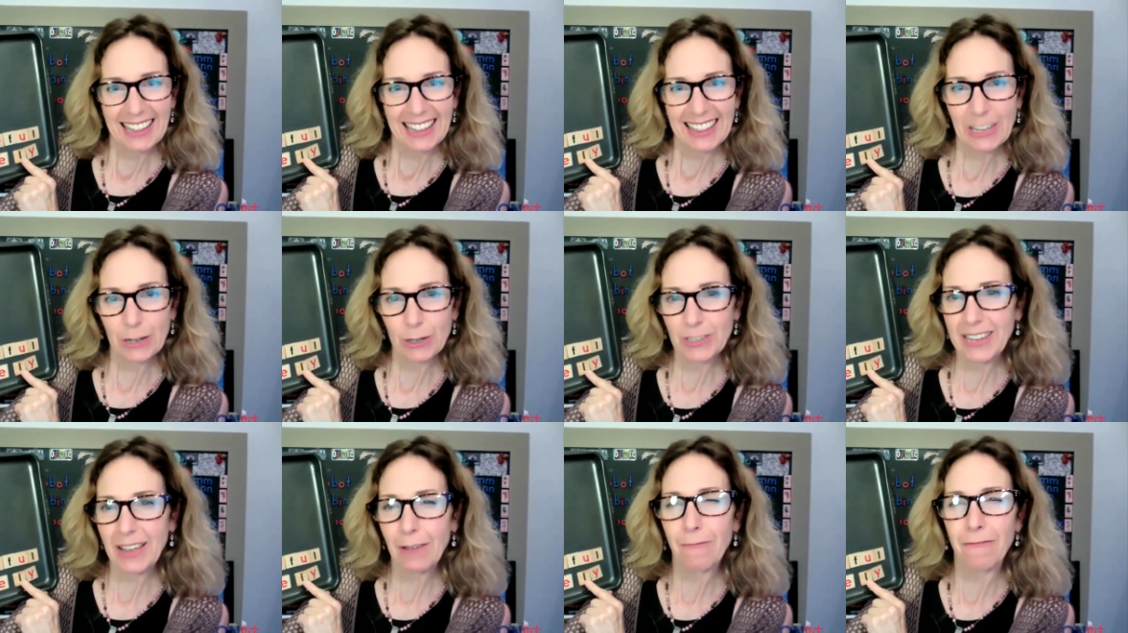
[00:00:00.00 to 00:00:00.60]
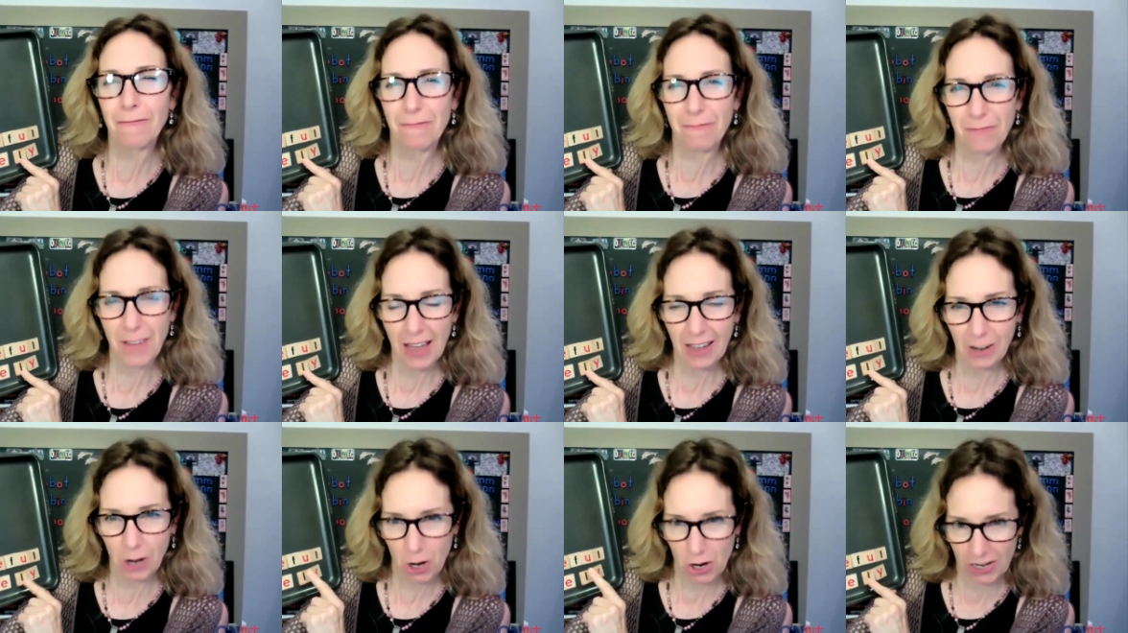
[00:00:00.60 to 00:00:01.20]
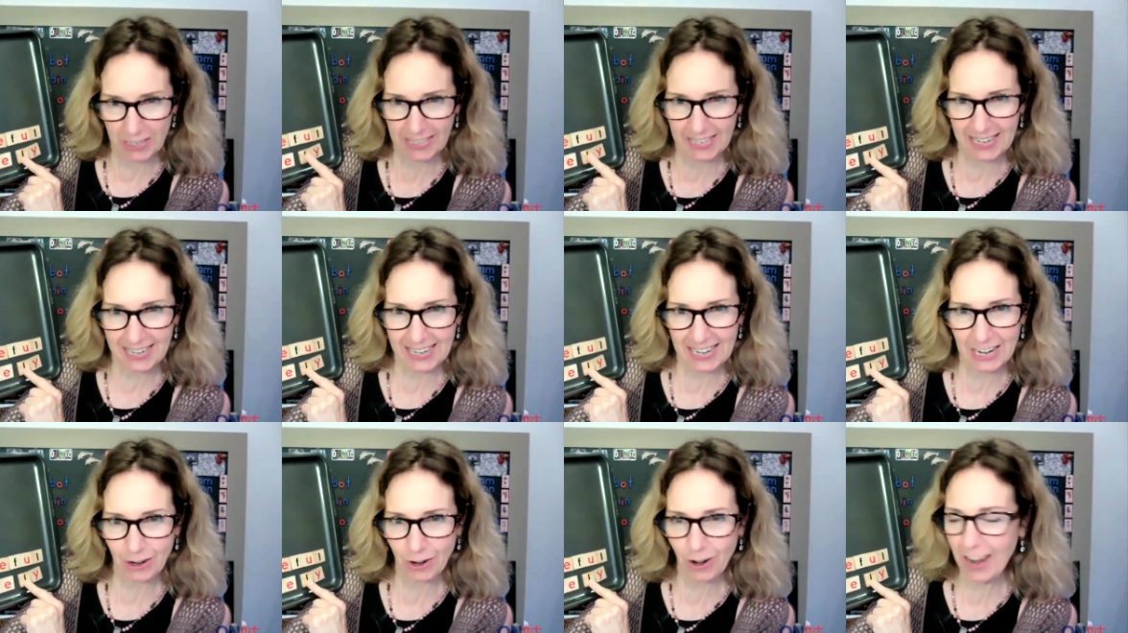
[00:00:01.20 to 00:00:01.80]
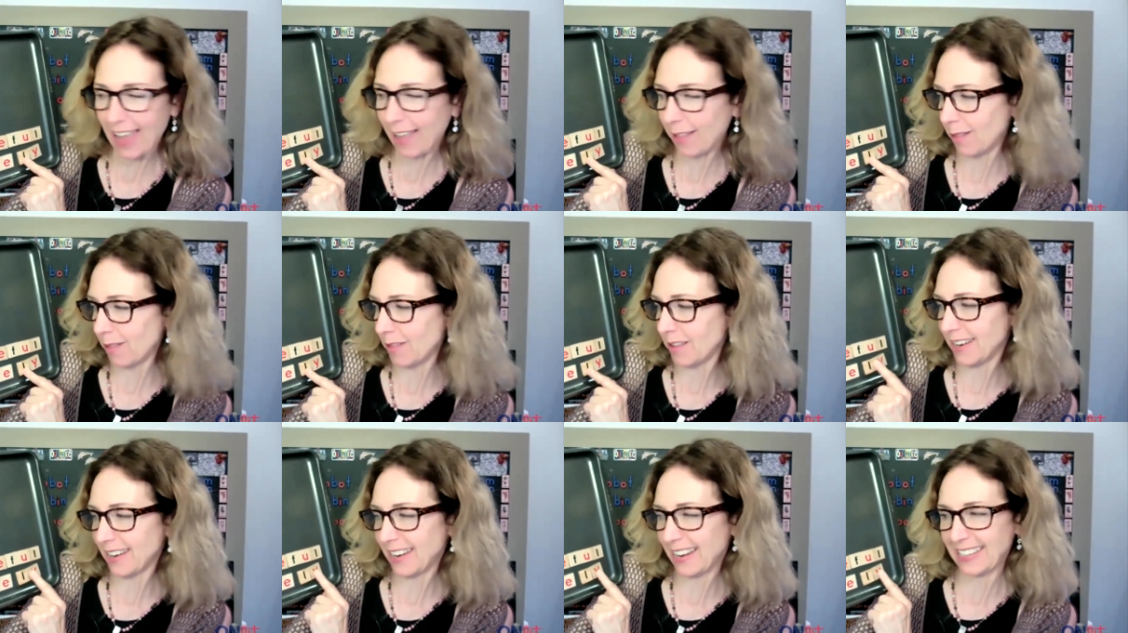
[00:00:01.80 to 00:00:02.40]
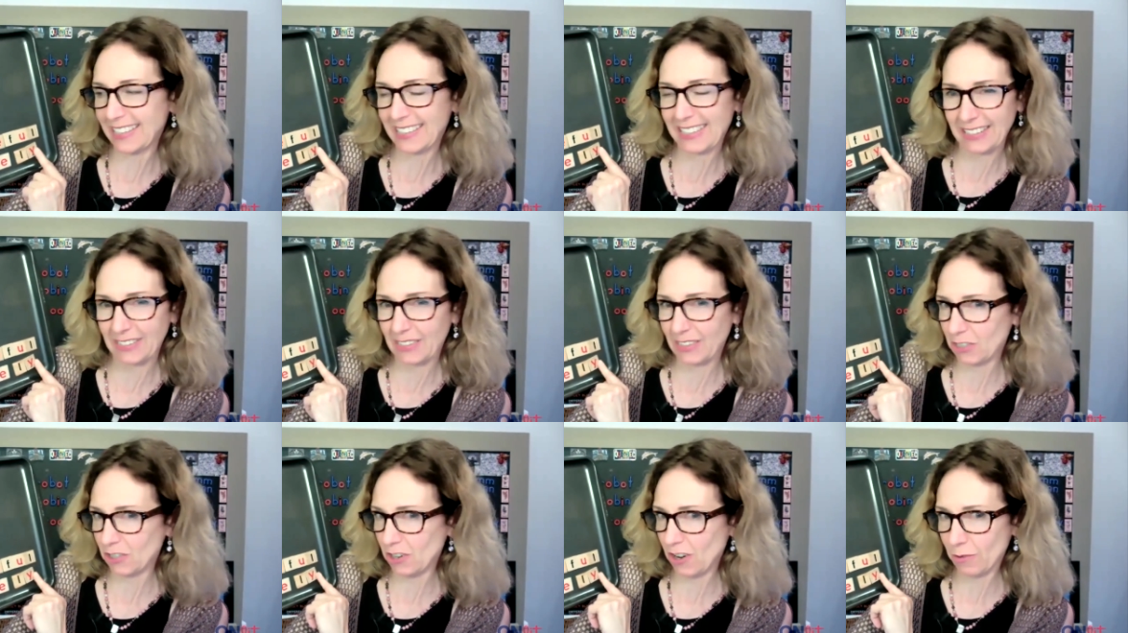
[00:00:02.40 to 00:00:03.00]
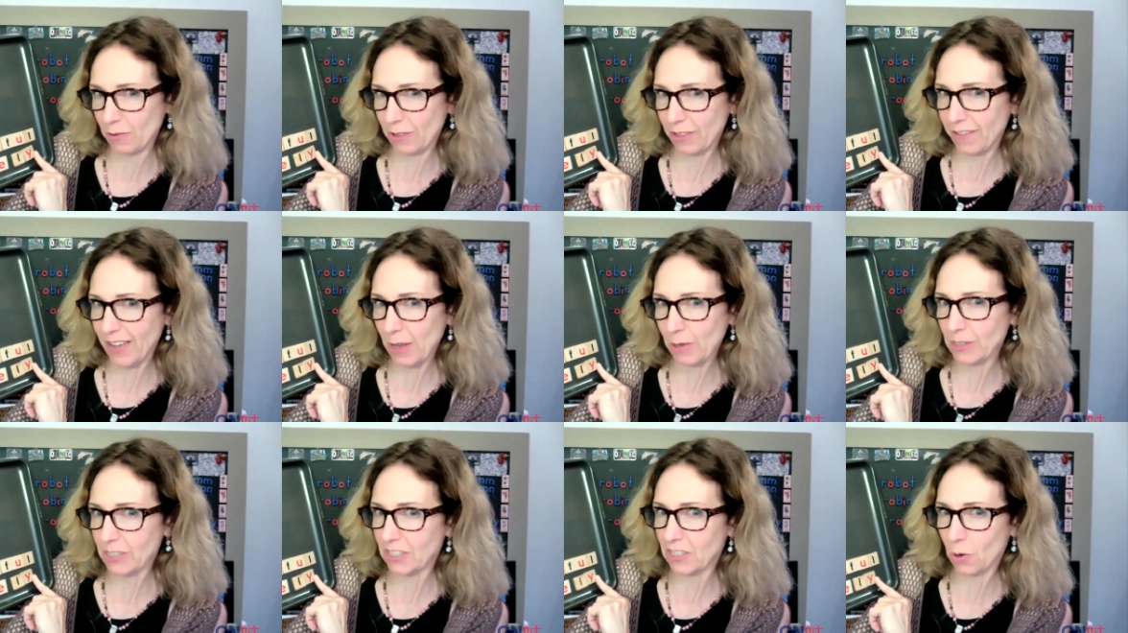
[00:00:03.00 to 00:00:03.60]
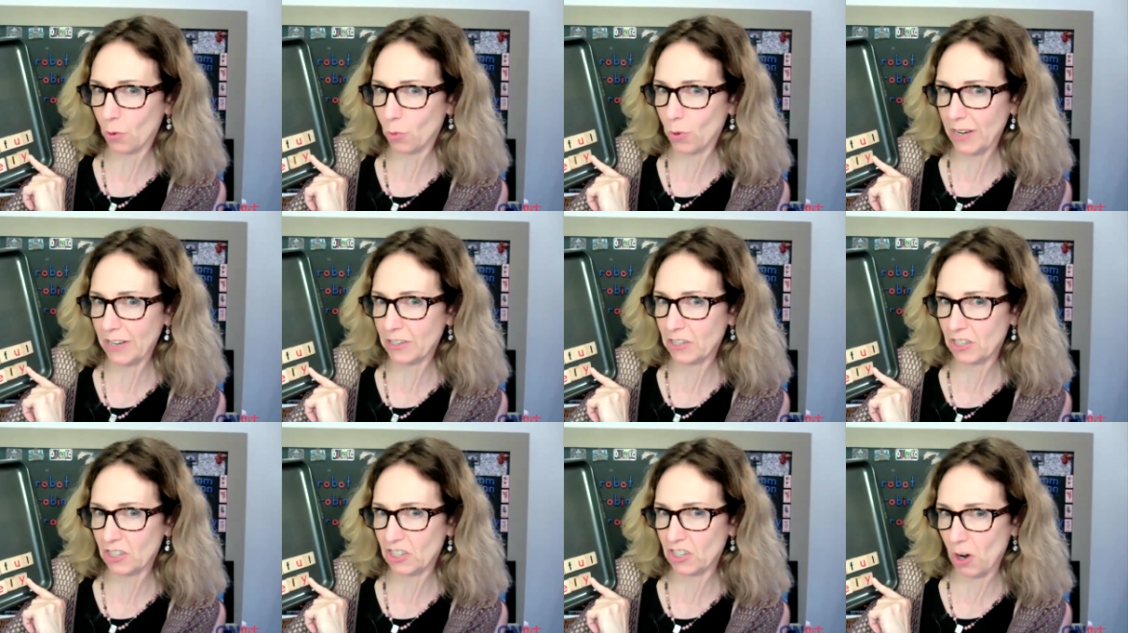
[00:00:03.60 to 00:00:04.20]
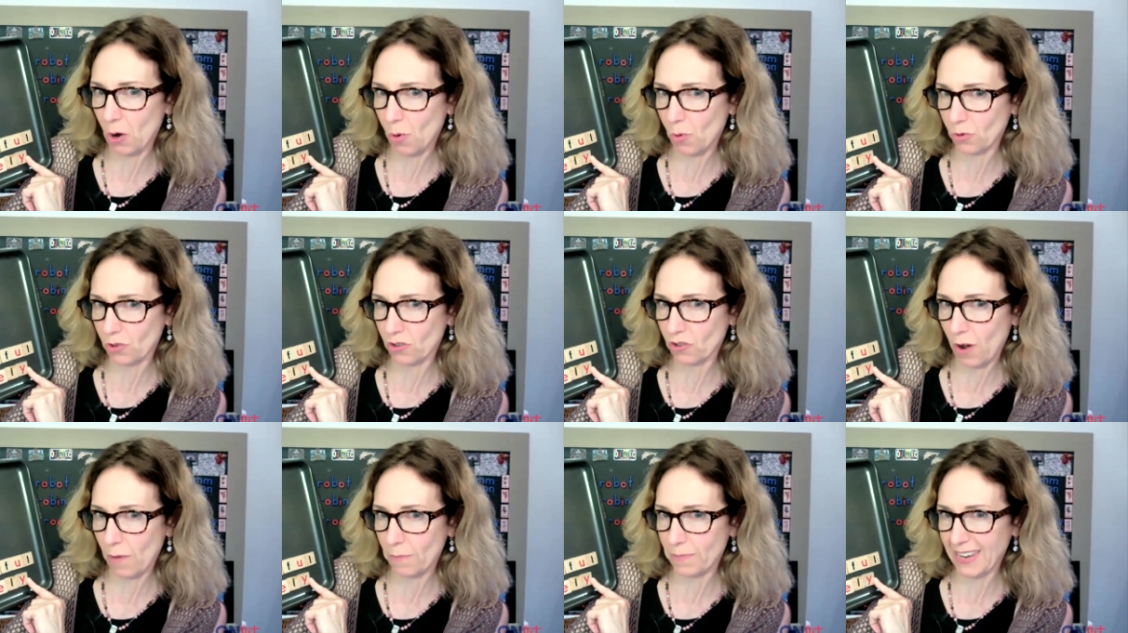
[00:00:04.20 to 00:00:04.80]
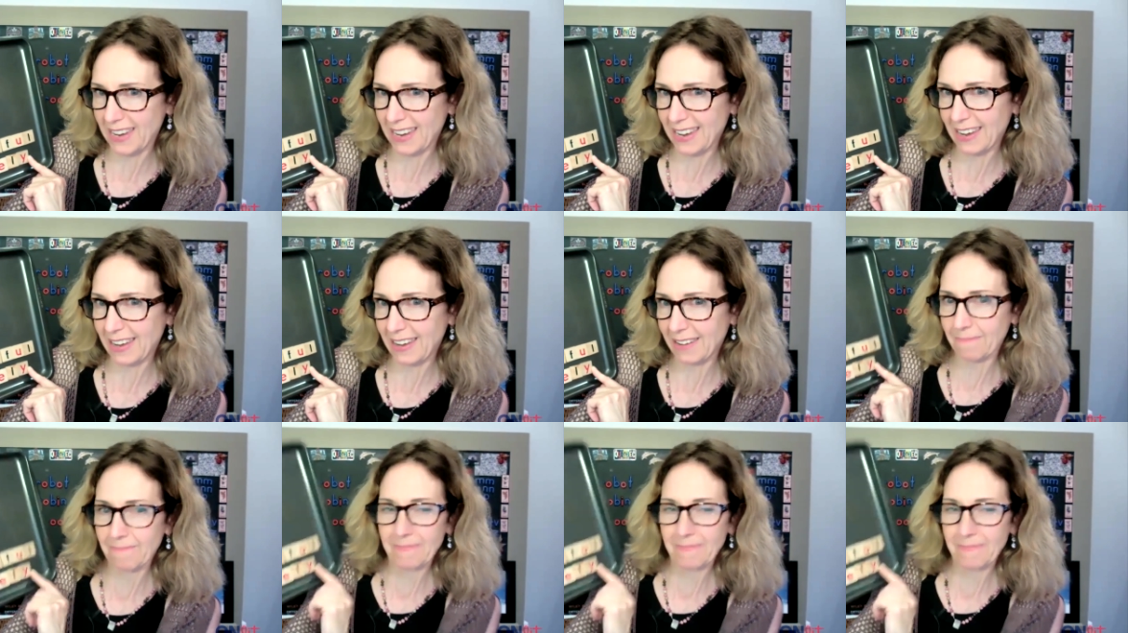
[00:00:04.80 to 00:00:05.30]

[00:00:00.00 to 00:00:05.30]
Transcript: There's a consonant here, L. It doesn't start with a vowel, so we don't drop the E.